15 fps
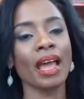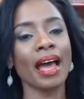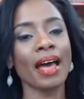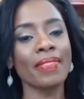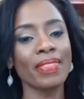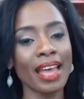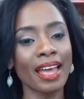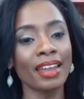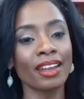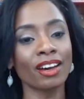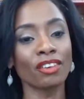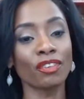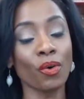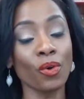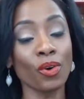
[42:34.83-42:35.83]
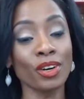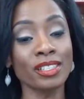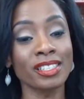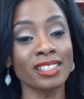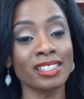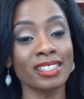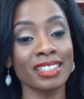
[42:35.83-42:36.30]
And then, of
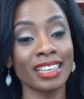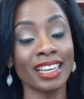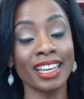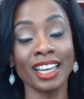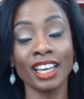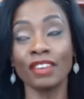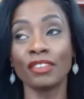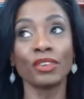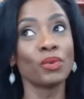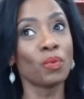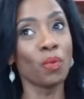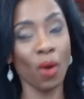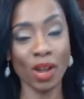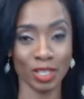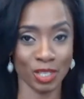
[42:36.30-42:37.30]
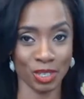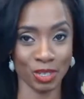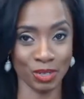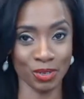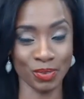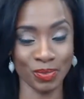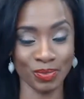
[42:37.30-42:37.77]
course, if you want
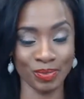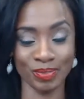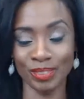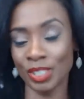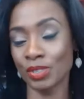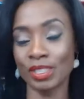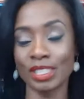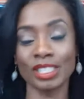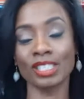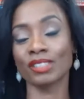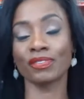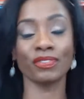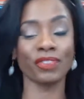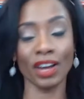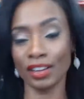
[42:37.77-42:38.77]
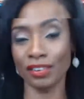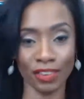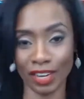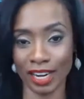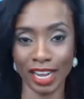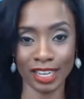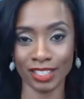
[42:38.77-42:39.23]
to do this fun
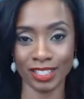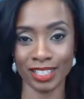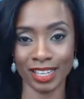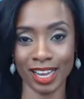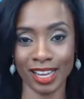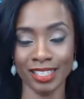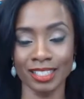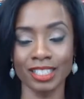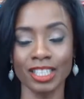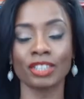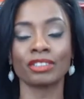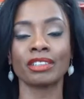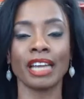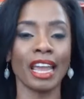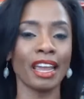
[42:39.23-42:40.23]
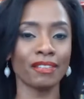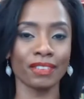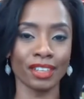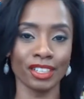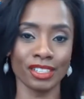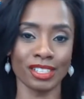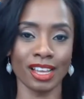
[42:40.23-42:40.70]
exercise, create for
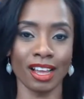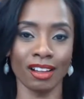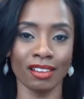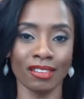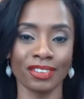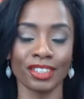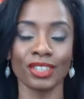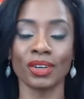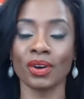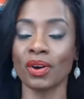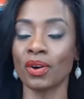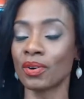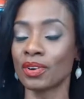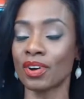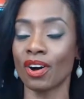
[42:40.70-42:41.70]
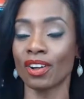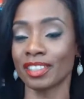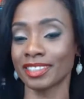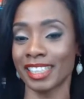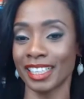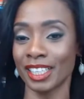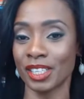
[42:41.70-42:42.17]
yourself your own
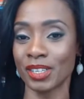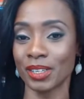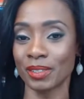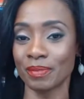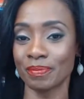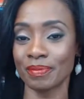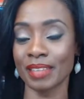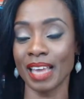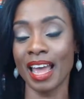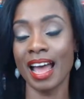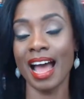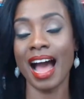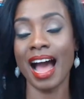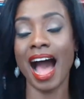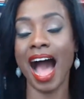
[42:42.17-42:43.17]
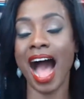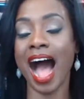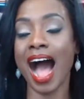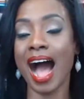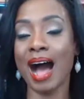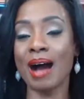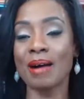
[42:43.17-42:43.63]
alter ego.
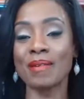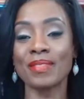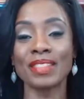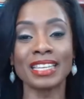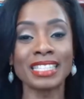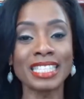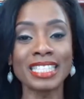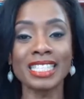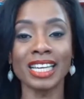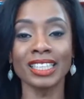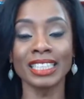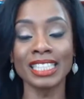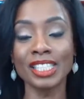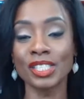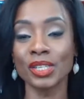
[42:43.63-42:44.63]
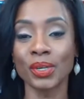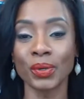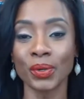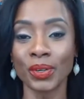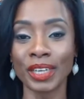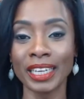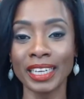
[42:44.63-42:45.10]
This is Alicia
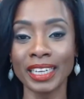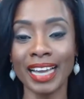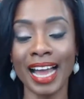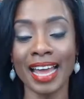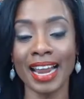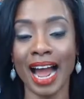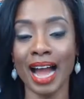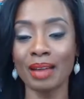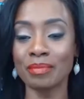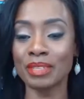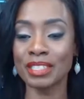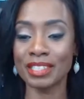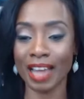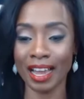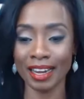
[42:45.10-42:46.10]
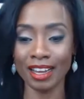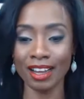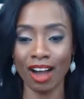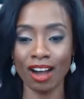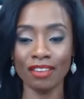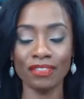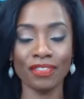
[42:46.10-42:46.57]
Couri, and I'm signing
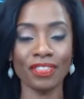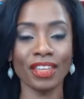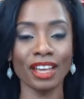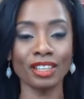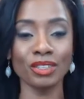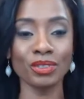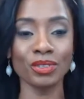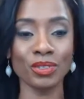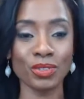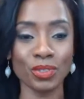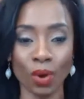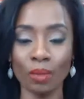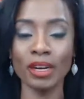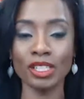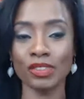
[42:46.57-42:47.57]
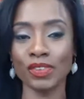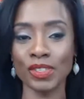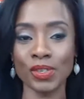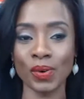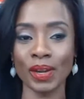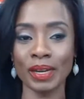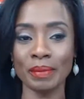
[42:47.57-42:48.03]
off. Thank you so much for
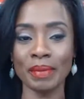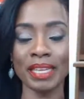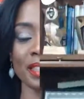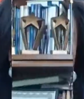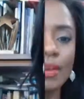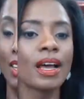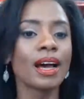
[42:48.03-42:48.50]
joining me.